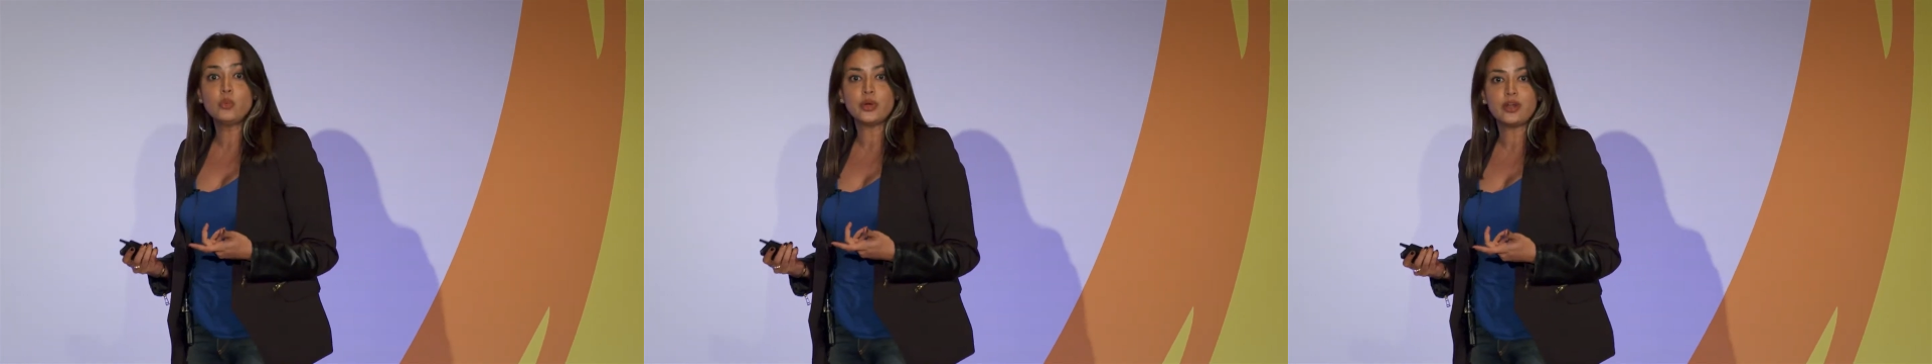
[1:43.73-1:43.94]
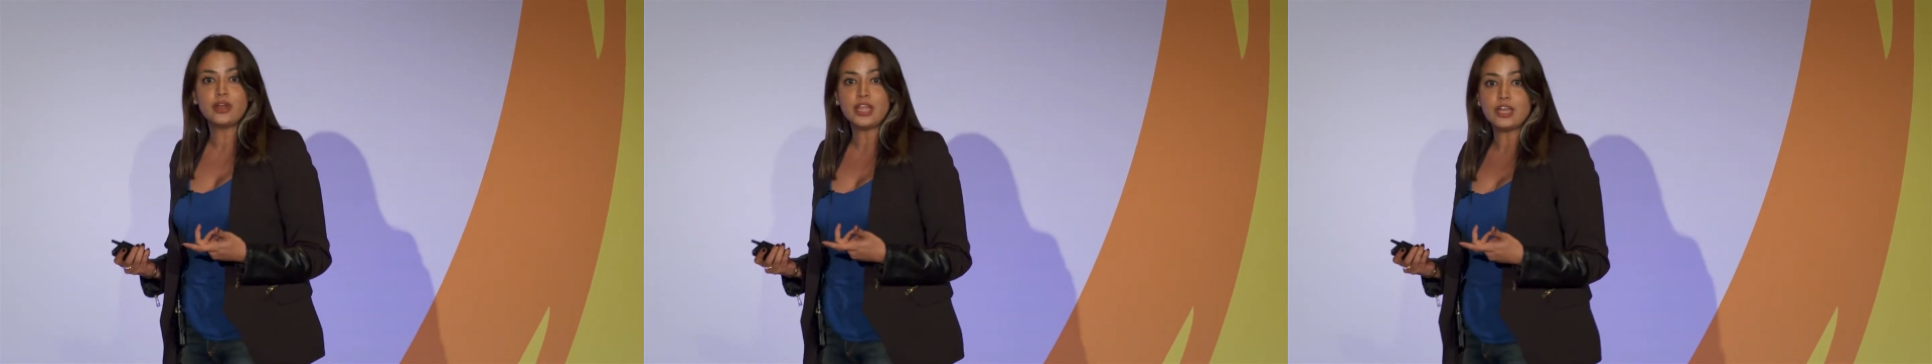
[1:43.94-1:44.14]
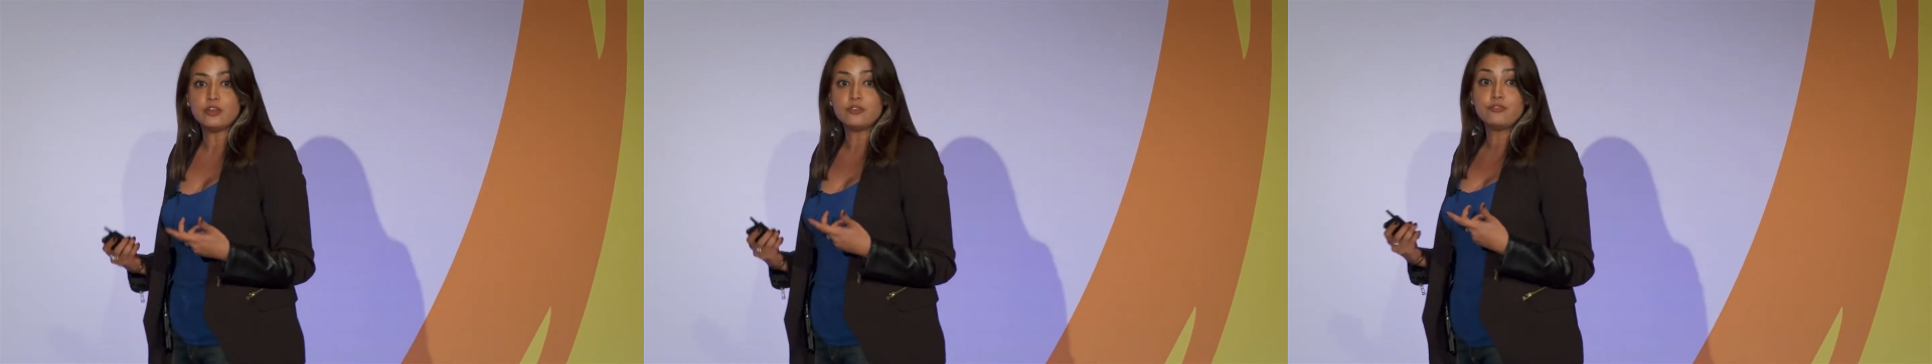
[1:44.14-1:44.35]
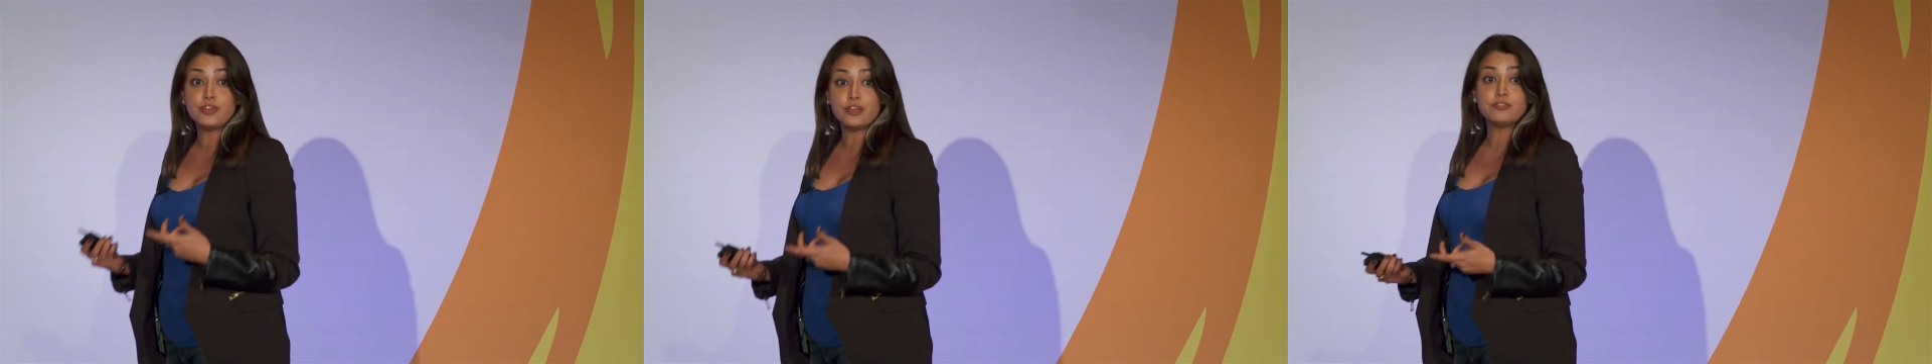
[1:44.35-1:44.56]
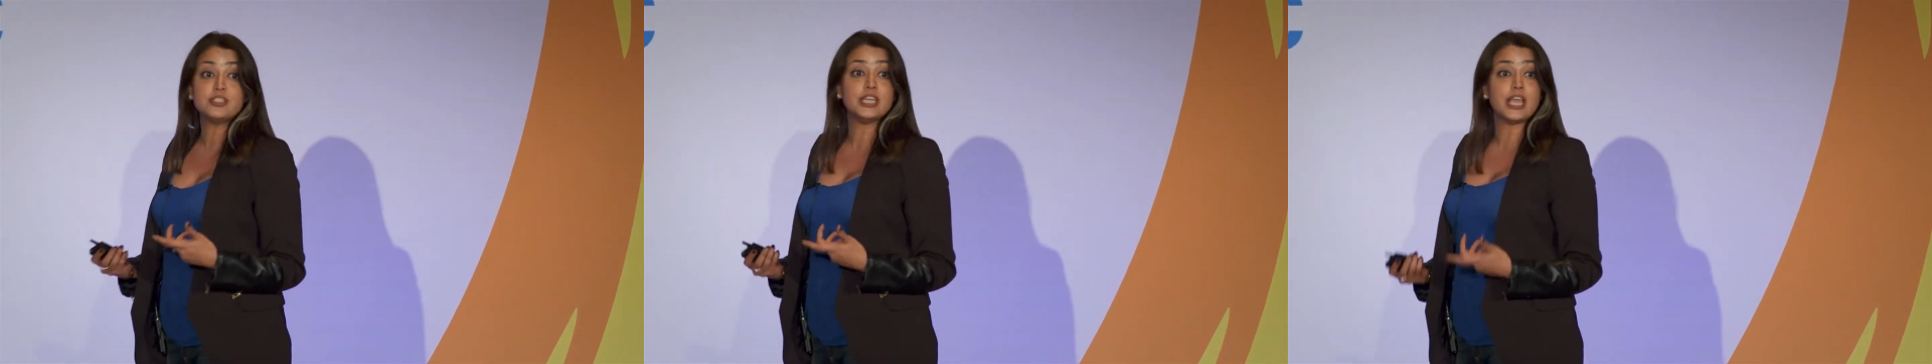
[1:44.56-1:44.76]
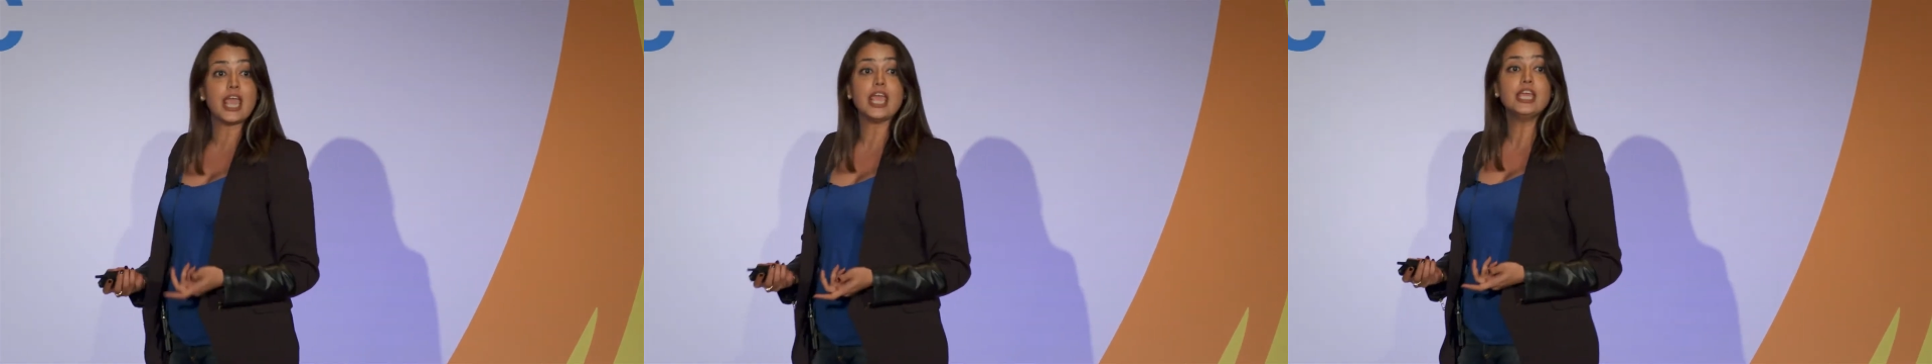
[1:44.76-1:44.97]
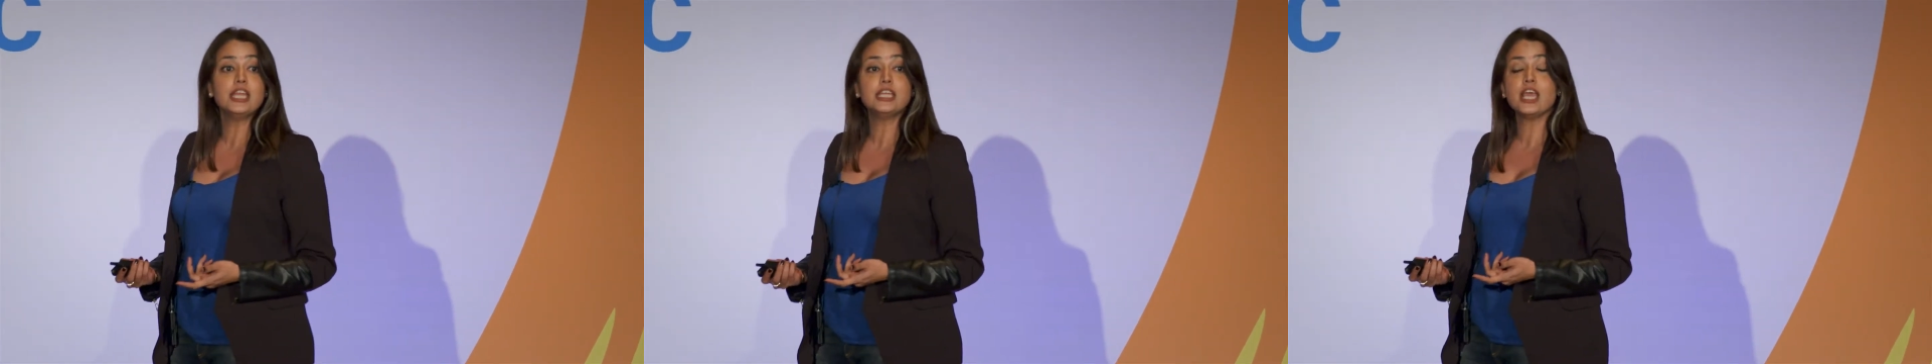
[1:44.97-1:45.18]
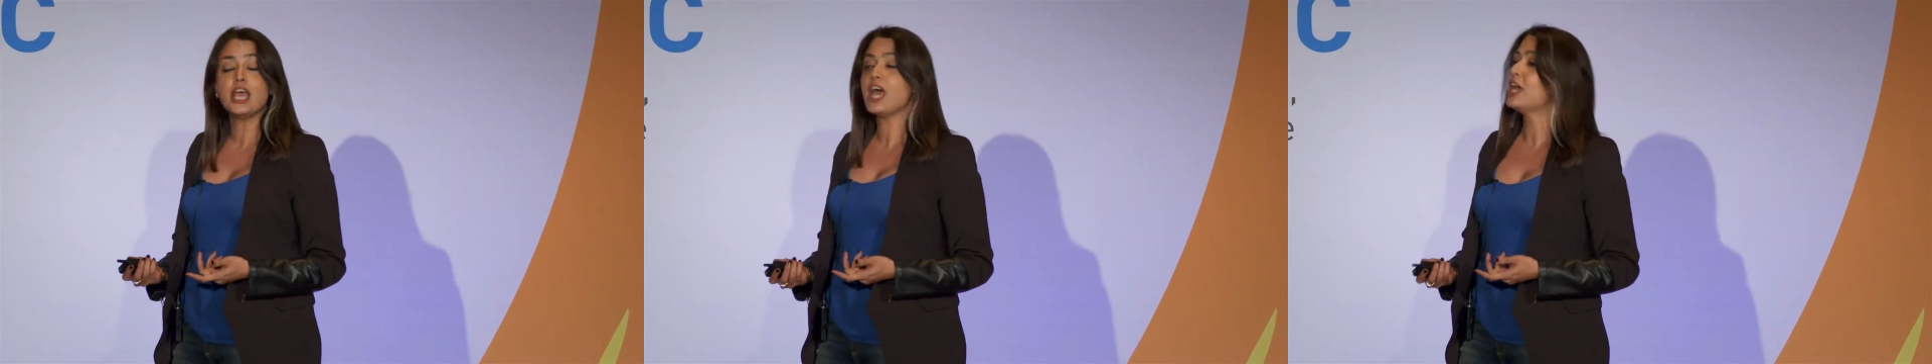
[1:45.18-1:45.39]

we're in 58